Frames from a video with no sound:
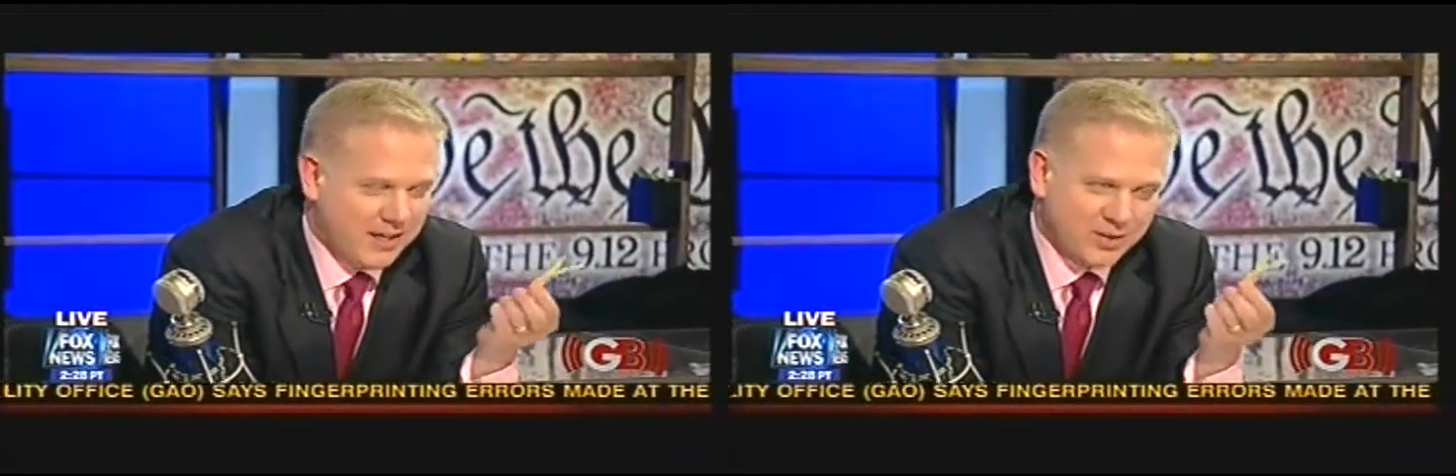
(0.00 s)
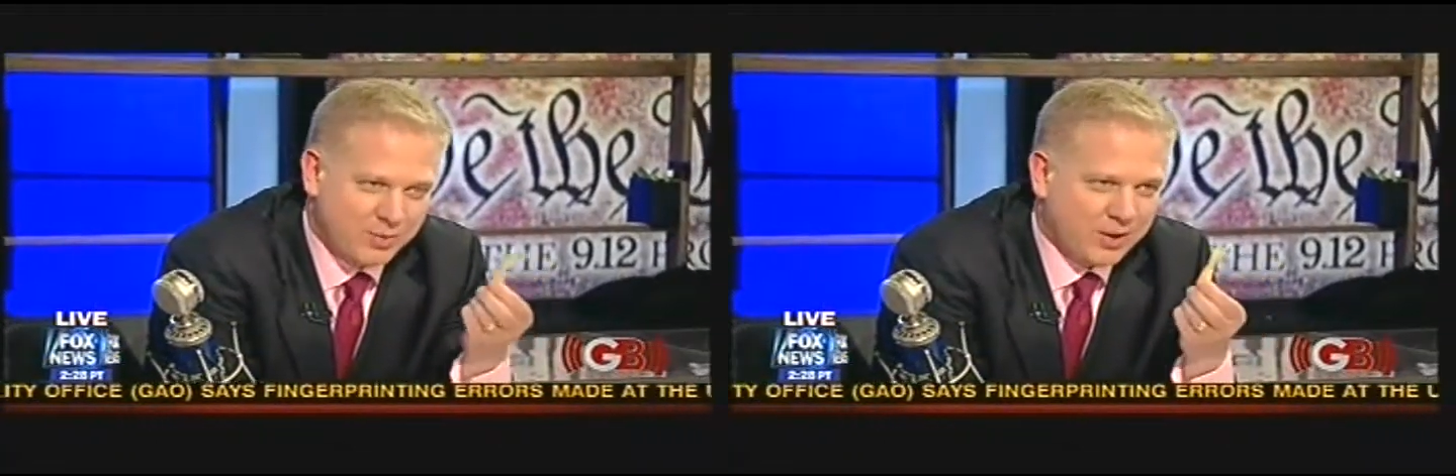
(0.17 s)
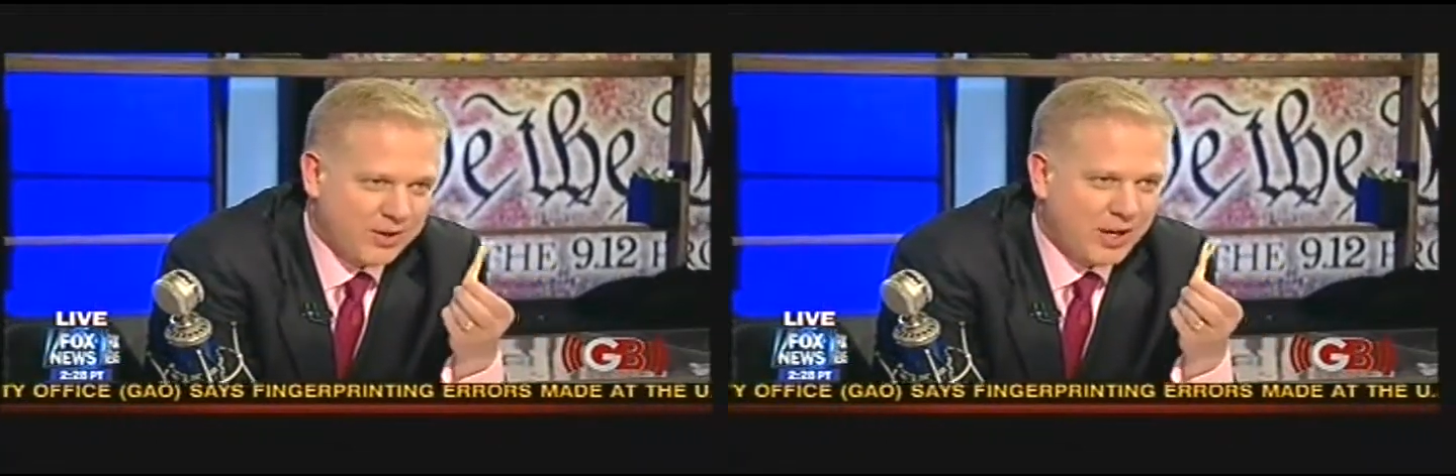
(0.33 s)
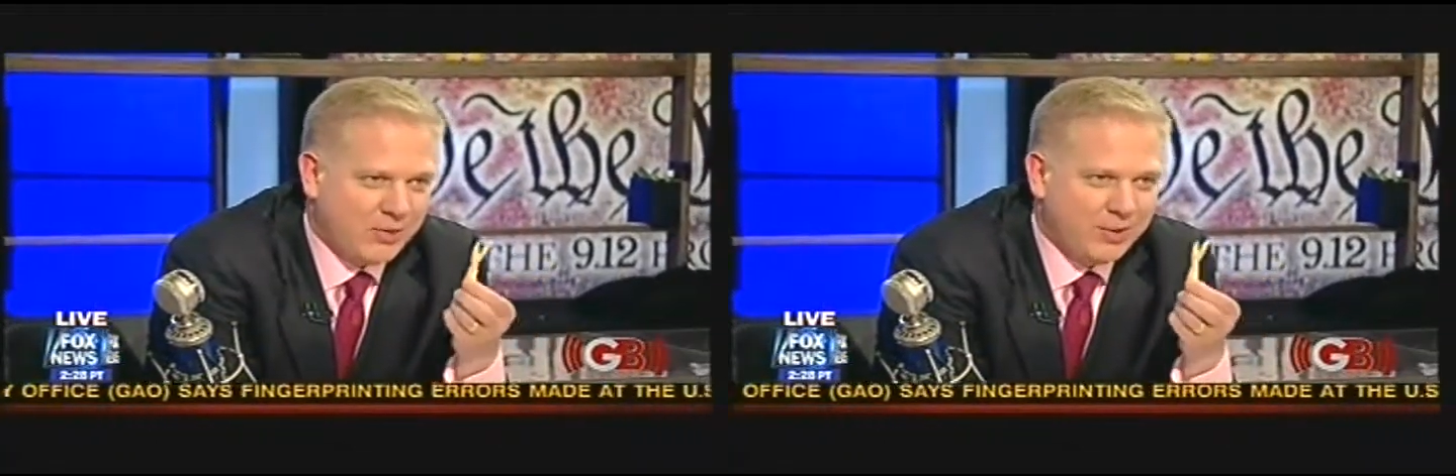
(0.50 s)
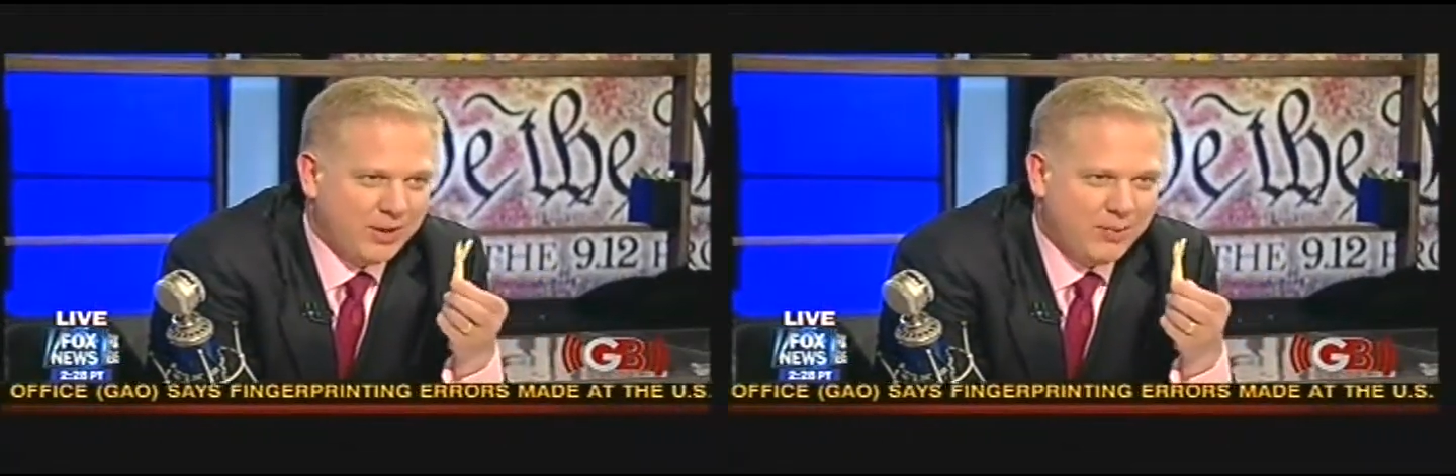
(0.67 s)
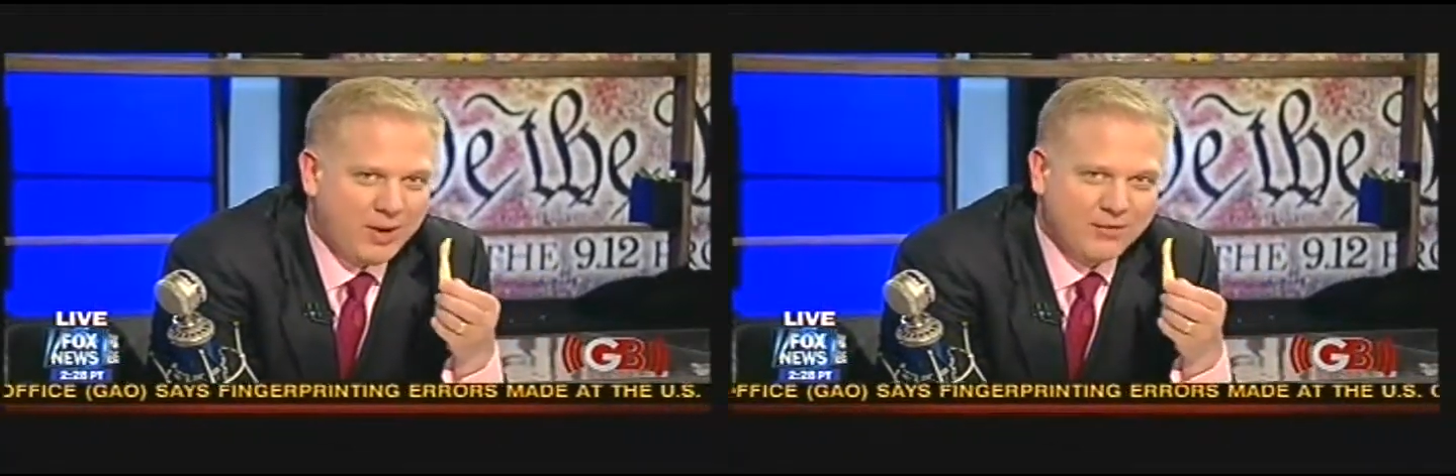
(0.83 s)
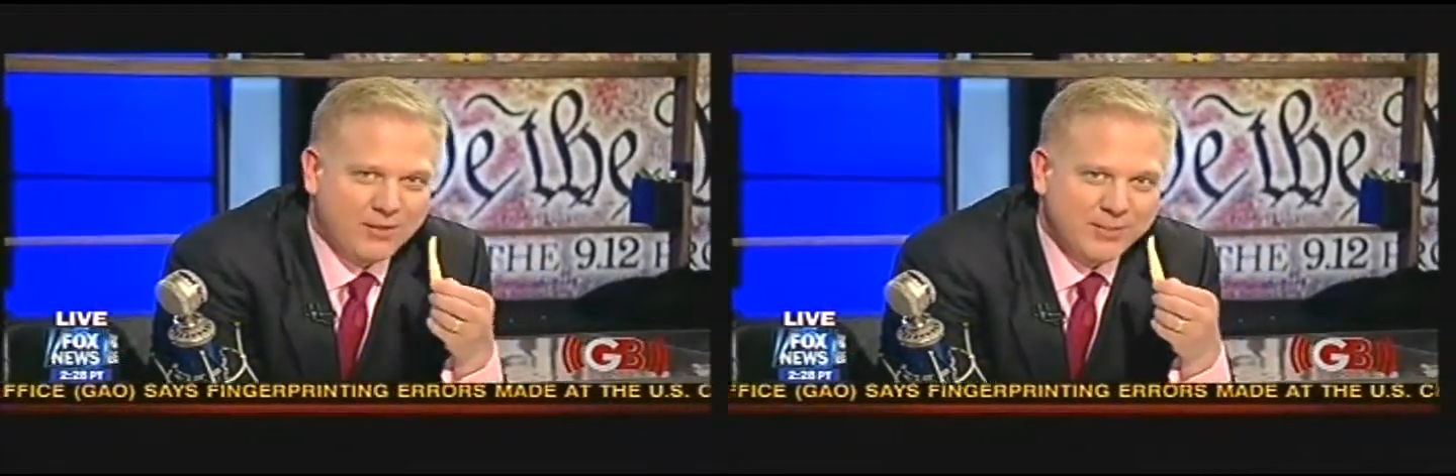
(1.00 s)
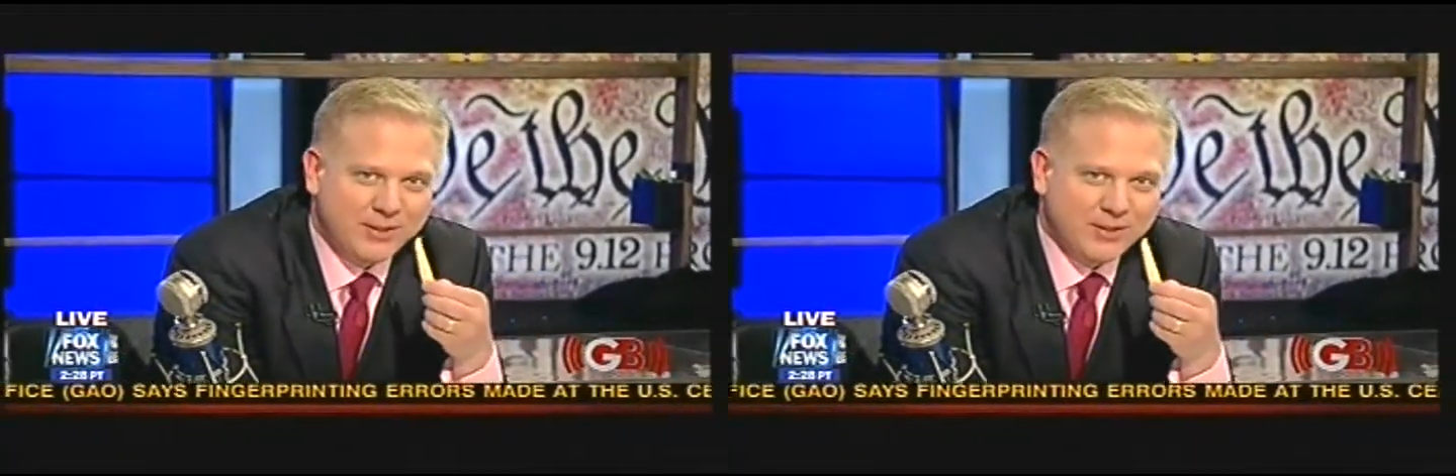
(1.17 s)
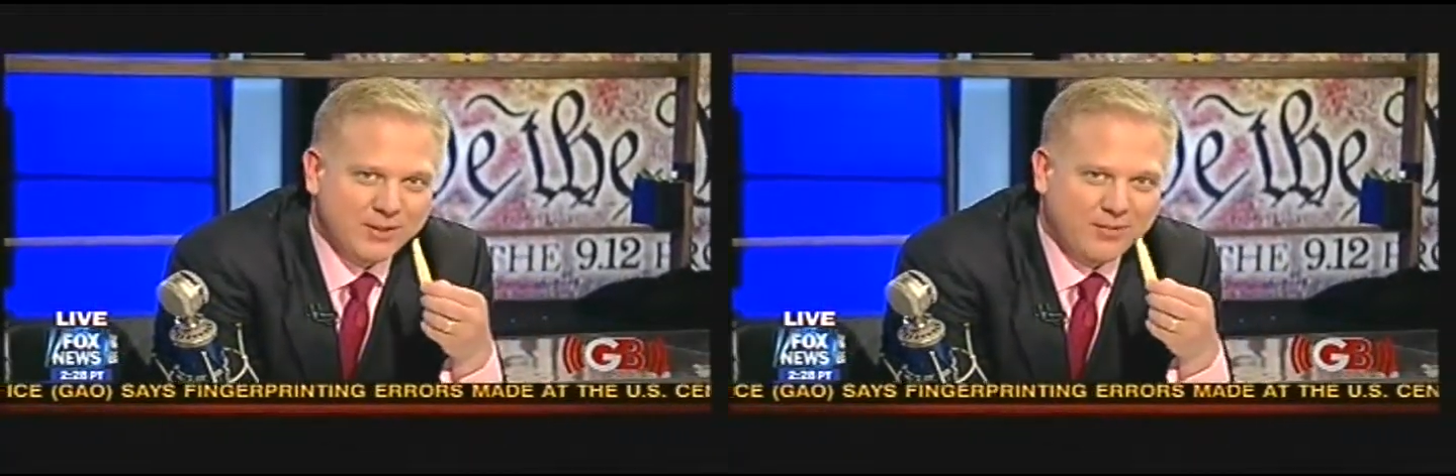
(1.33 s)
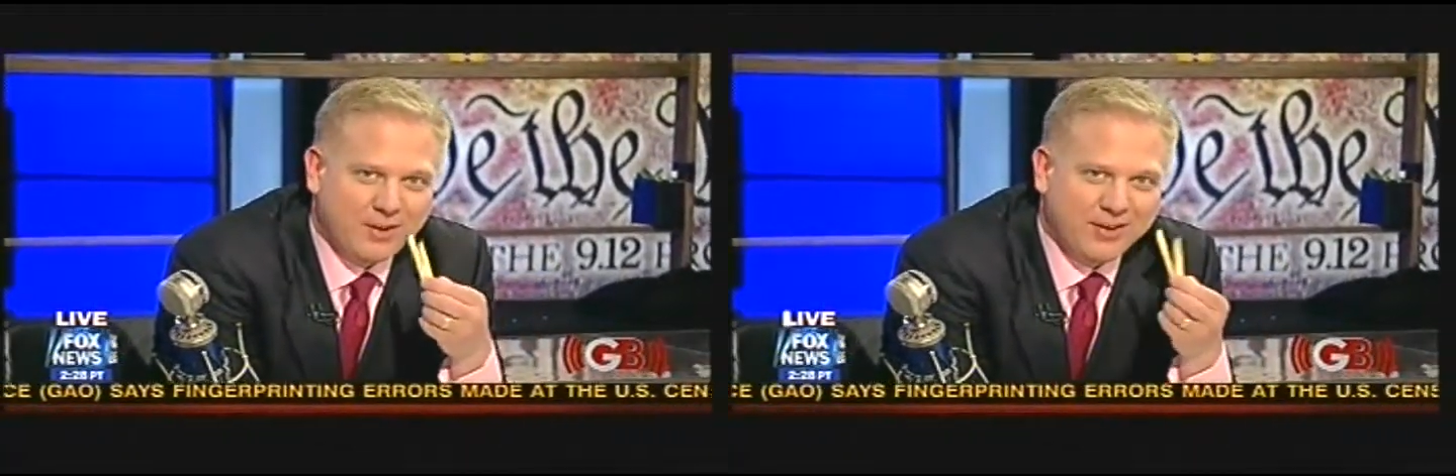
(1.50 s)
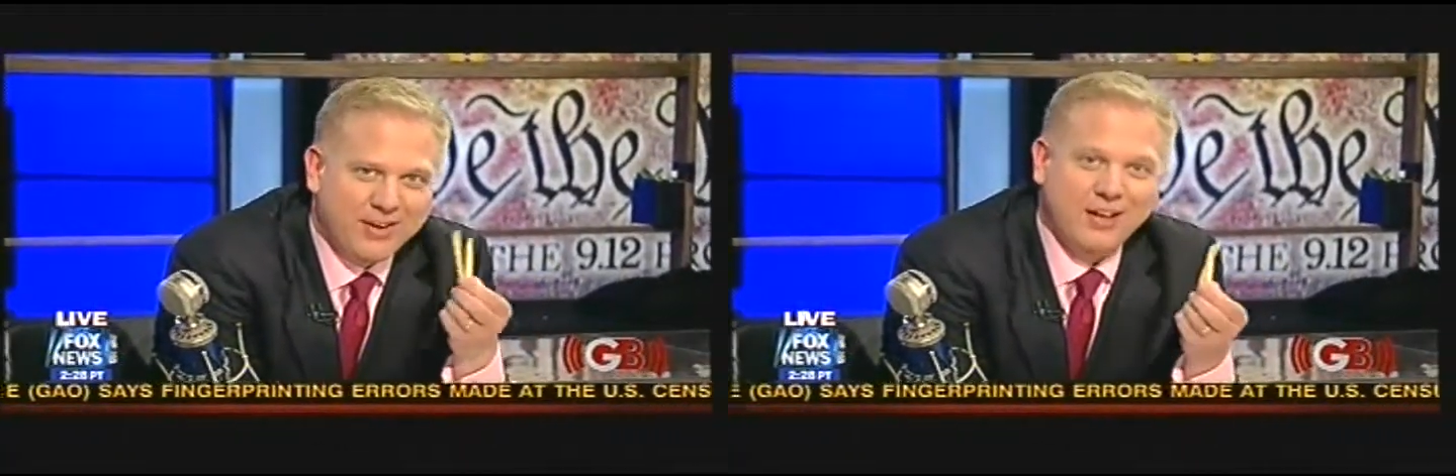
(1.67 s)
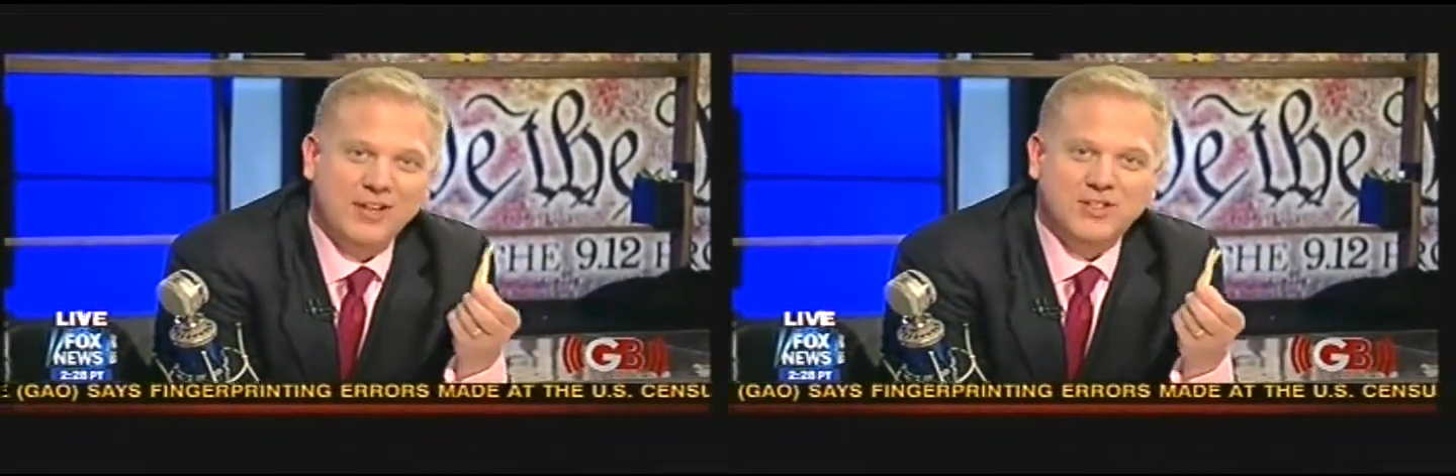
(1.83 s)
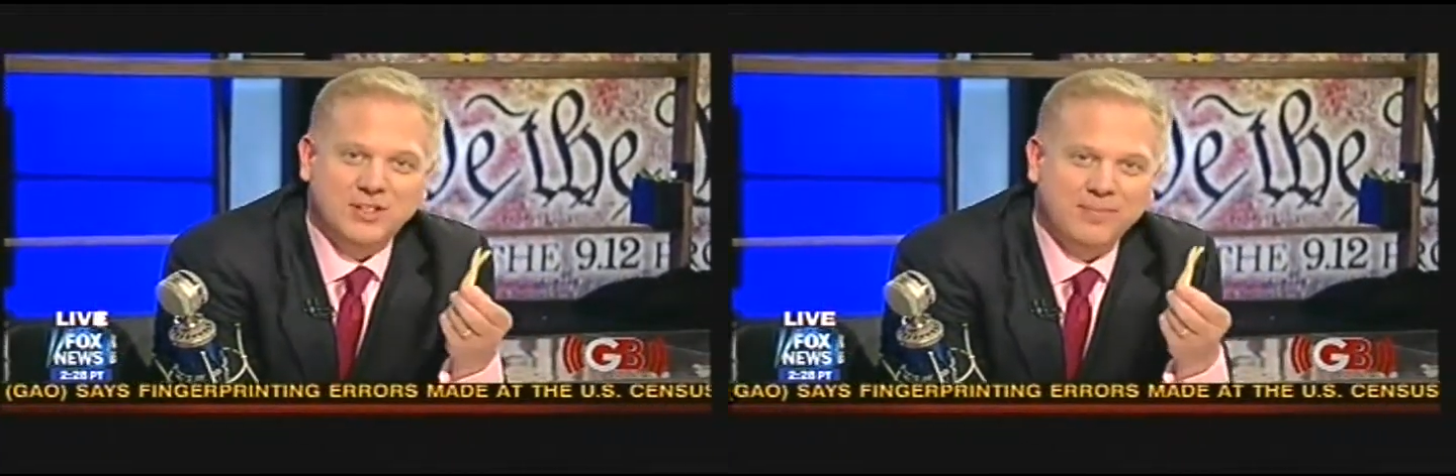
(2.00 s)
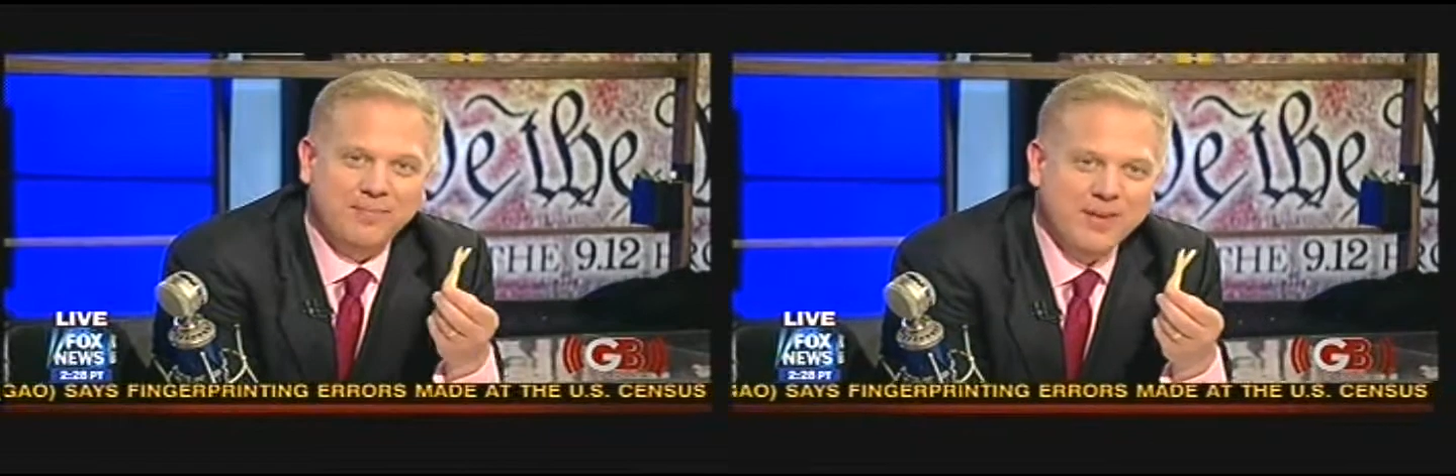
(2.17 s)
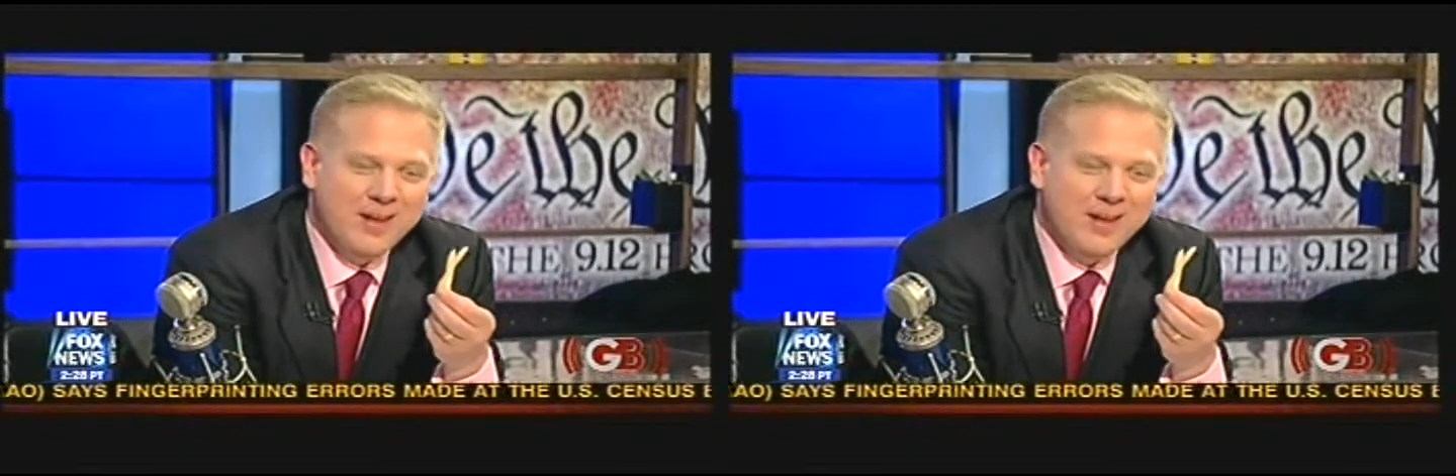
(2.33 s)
and it's worked out really well for me so far. Now listen,